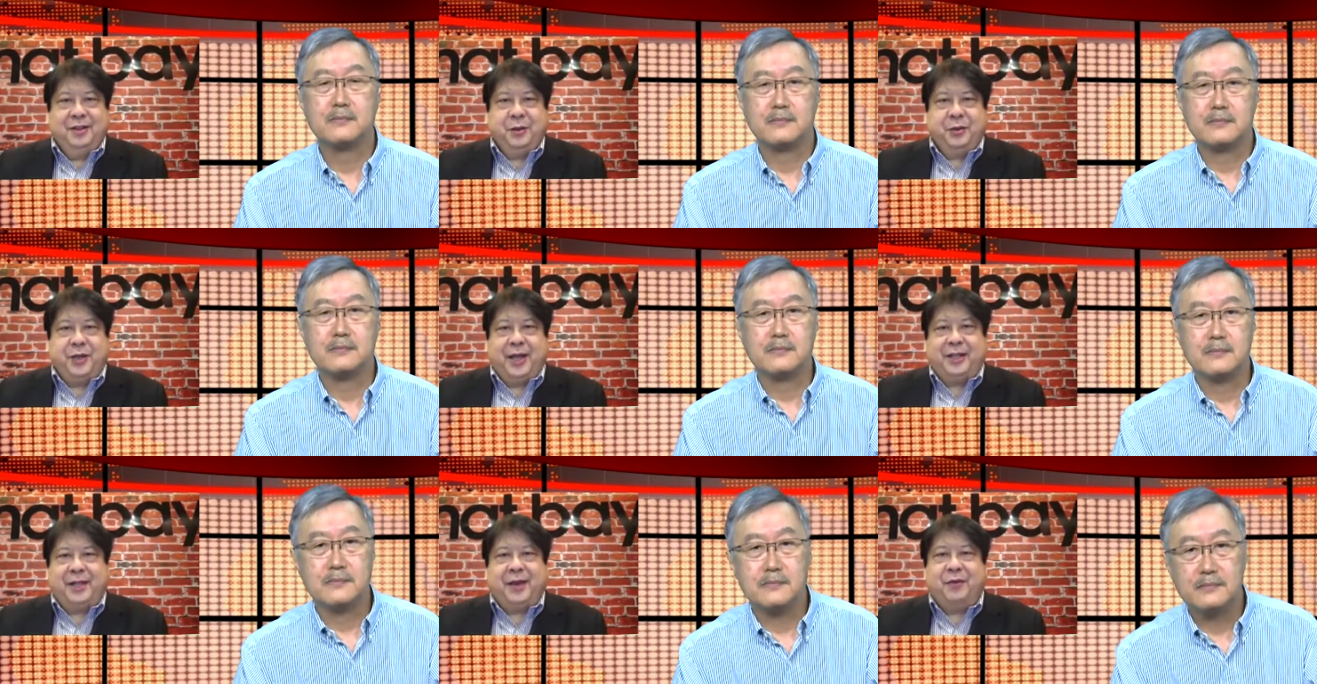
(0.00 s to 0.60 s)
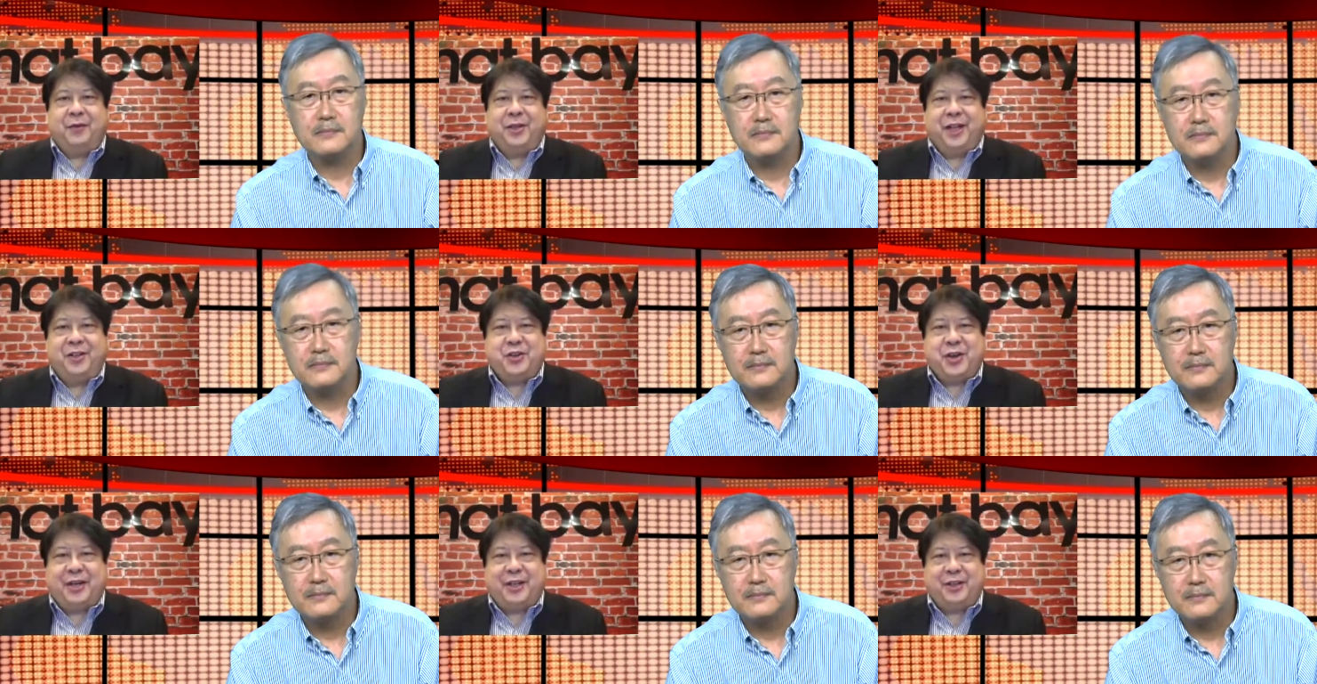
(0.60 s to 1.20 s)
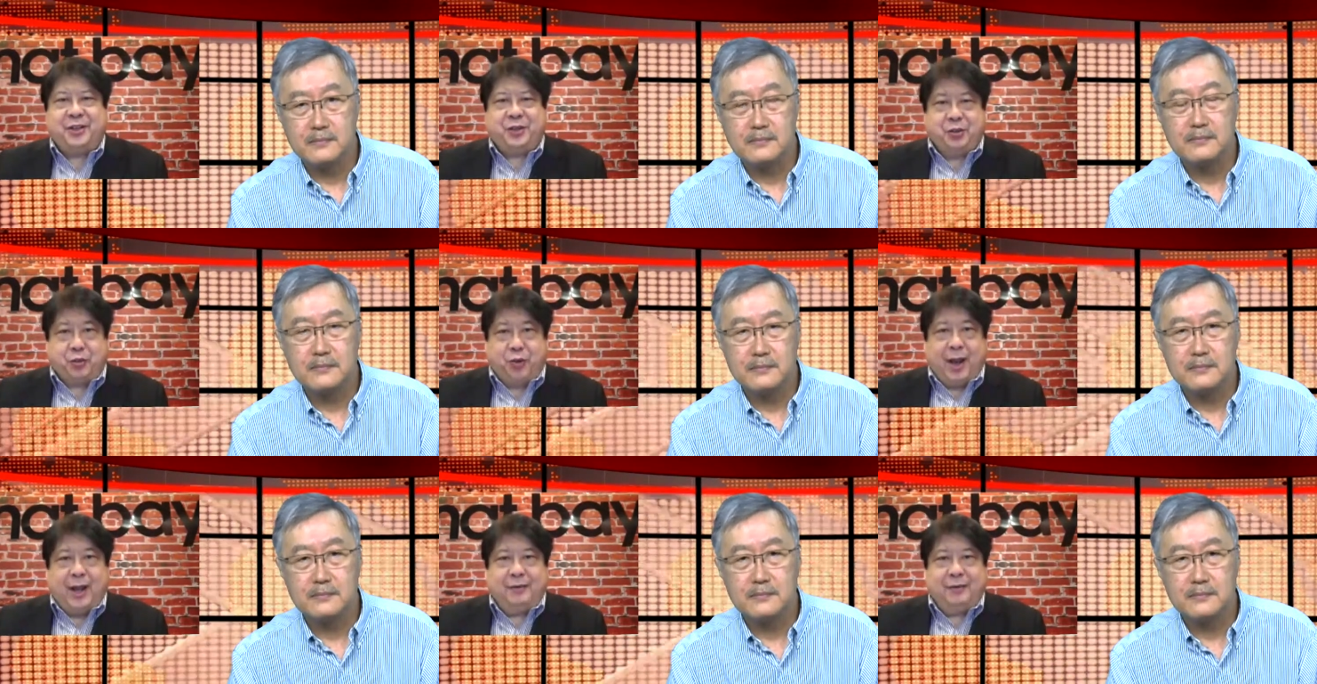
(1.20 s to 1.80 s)
Speaker 1: that the everyday Chinese
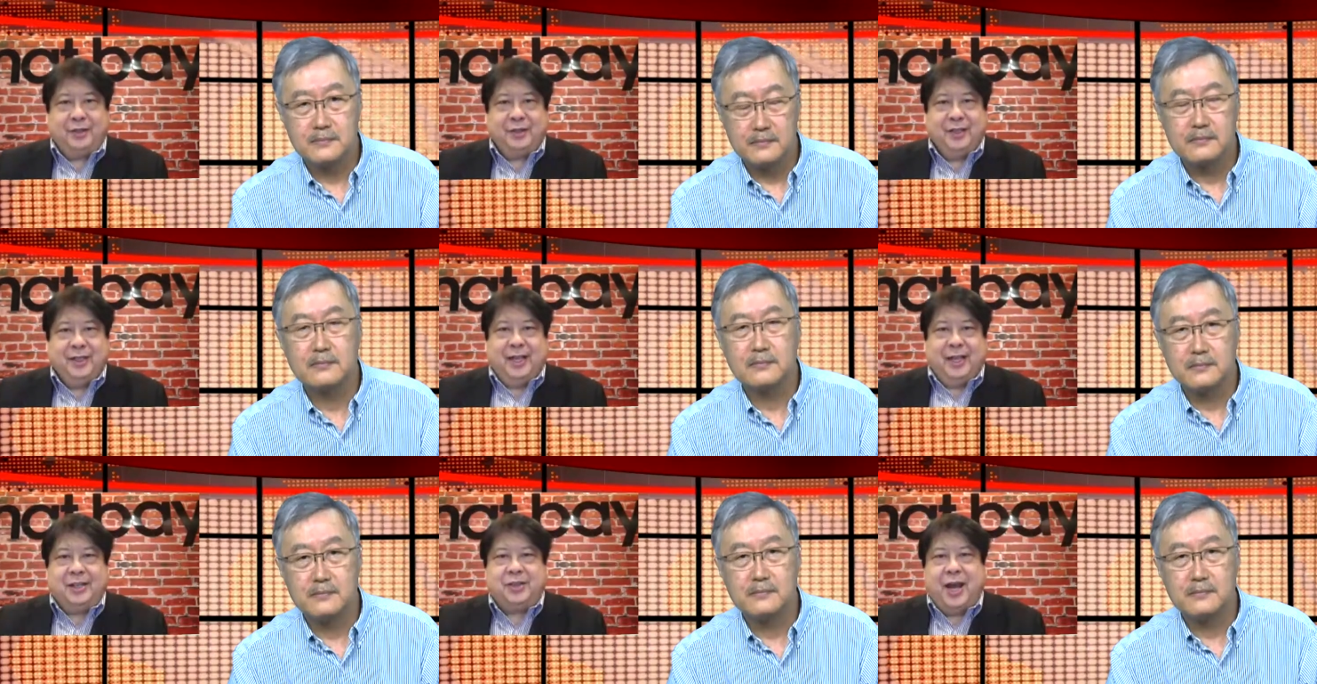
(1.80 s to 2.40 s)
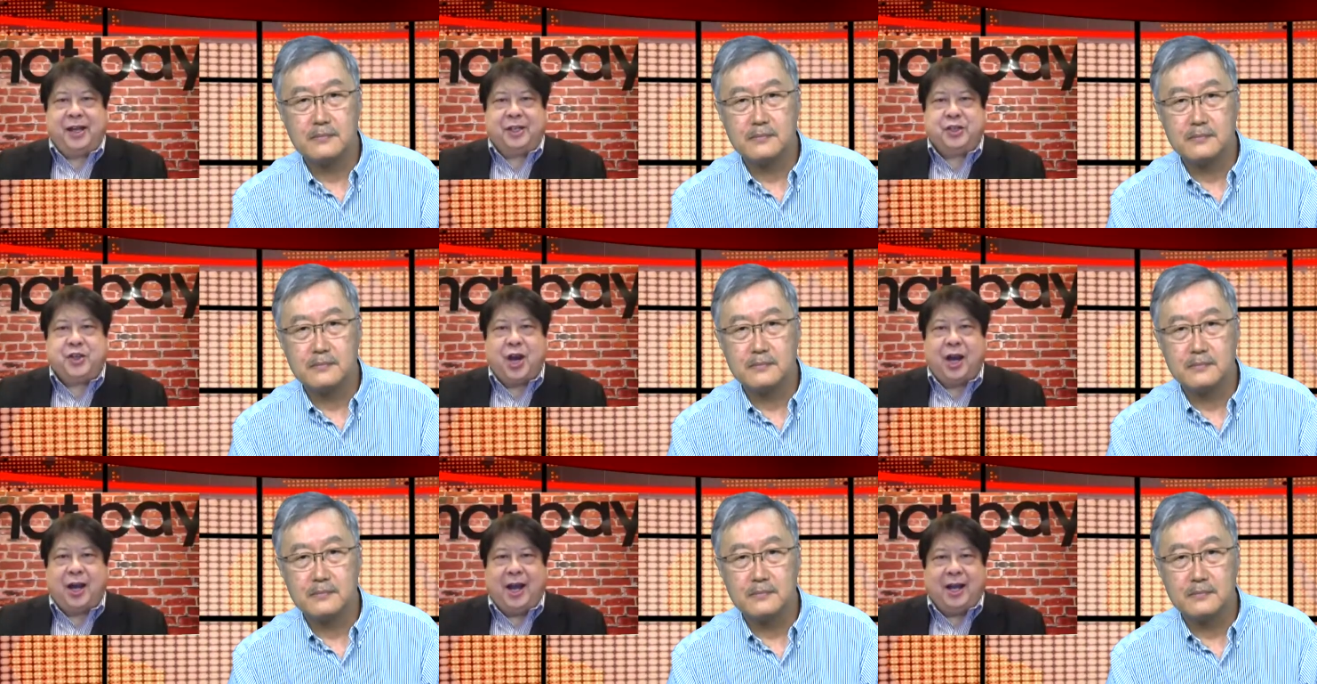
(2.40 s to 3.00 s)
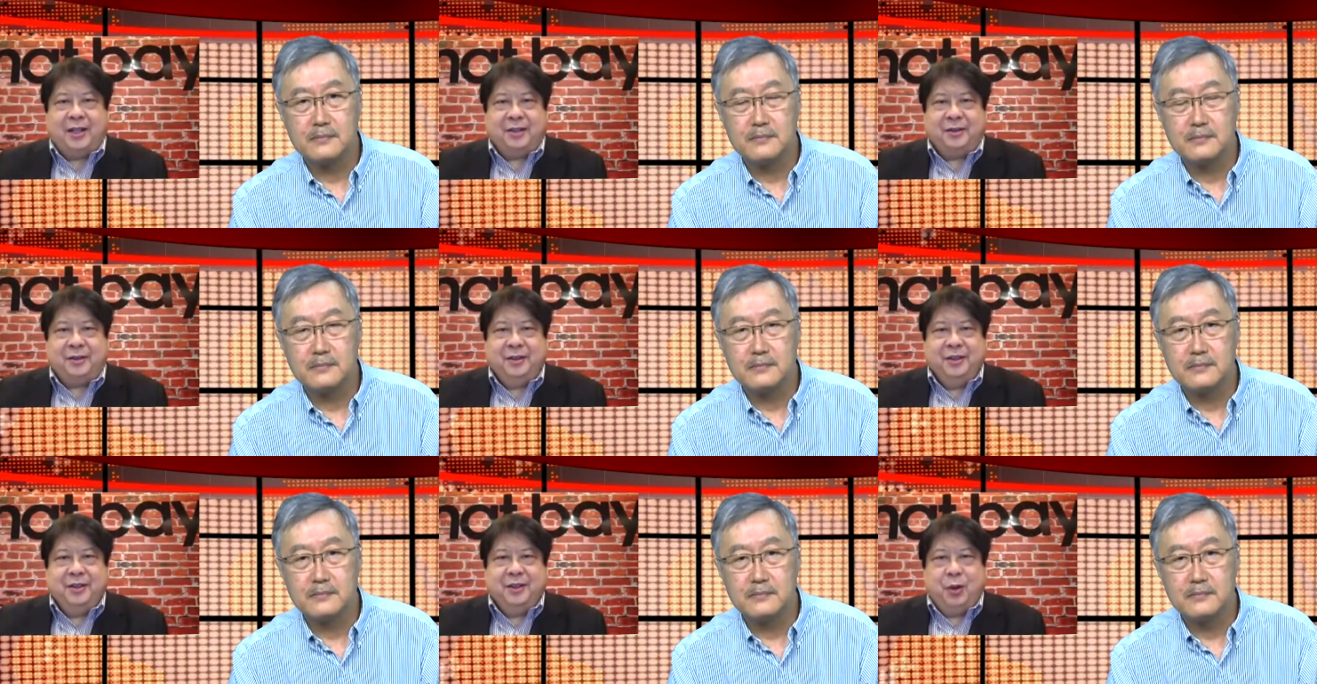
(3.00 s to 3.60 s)
drives is not a Changan
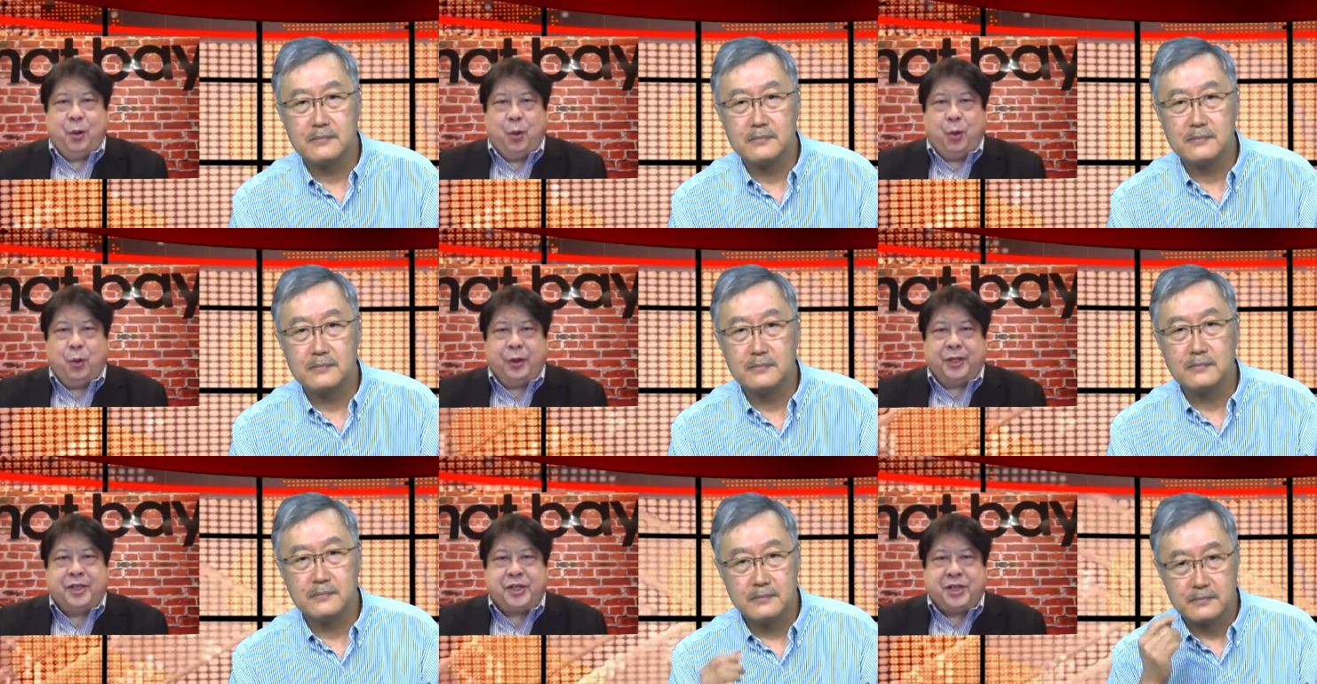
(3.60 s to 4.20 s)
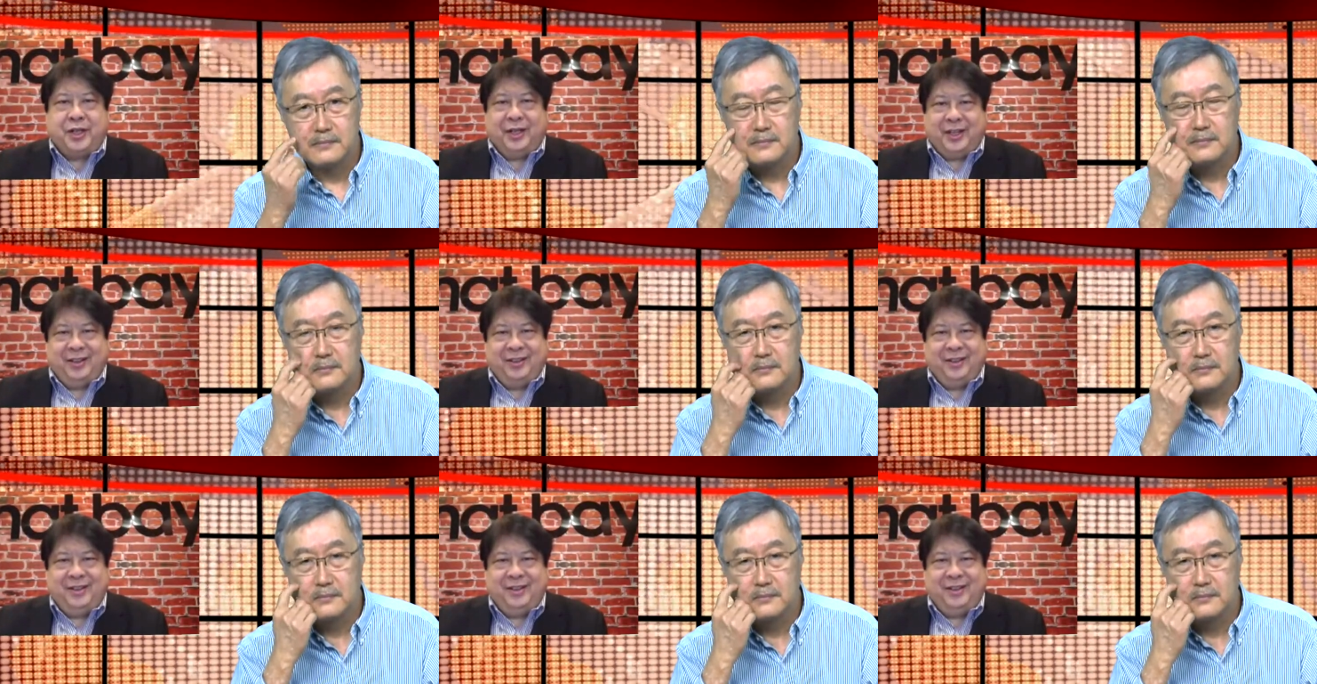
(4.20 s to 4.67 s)
or a Geely.